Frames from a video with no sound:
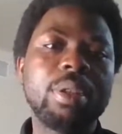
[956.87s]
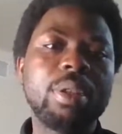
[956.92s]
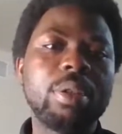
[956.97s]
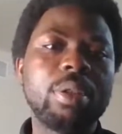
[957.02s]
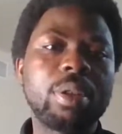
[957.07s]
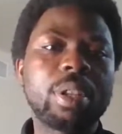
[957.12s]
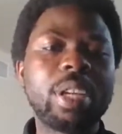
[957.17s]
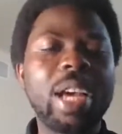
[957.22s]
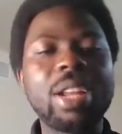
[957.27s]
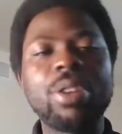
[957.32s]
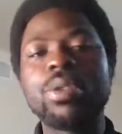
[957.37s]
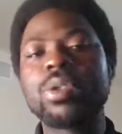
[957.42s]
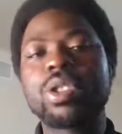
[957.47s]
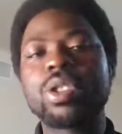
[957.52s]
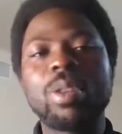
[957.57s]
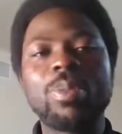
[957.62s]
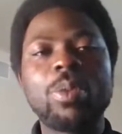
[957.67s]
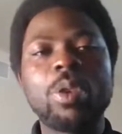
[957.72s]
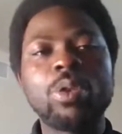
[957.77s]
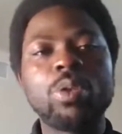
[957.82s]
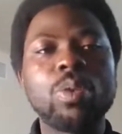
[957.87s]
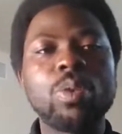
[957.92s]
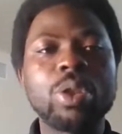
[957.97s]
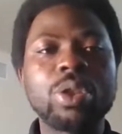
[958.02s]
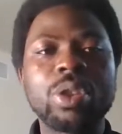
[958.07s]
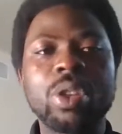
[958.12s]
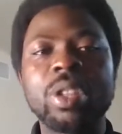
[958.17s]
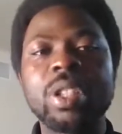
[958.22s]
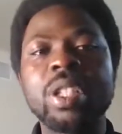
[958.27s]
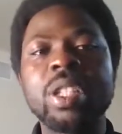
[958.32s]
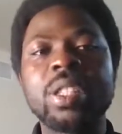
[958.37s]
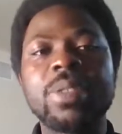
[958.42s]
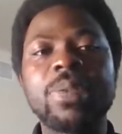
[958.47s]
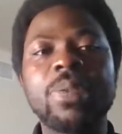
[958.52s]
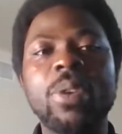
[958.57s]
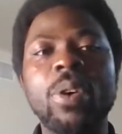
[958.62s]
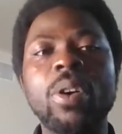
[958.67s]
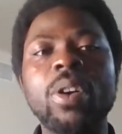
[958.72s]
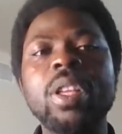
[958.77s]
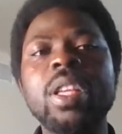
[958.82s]
Okay, I know someone who was on it
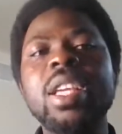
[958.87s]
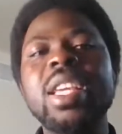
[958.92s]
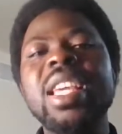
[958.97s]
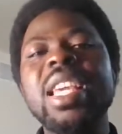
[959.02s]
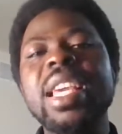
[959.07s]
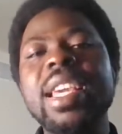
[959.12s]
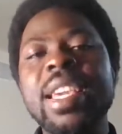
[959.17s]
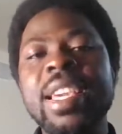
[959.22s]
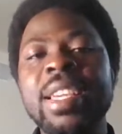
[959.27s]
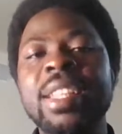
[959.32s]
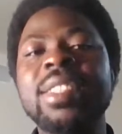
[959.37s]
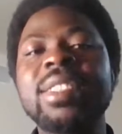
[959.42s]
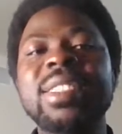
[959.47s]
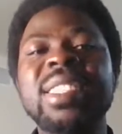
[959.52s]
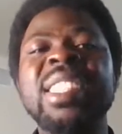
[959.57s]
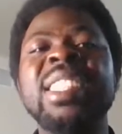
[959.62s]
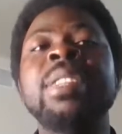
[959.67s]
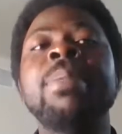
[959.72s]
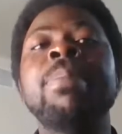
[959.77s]
for 18